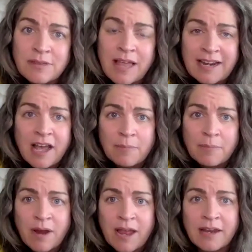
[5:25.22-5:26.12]
line up,
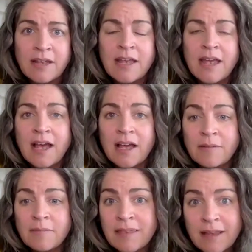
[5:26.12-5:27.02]
right?
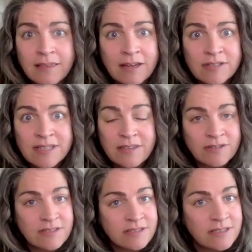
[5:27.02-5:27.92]
And like Allegra said,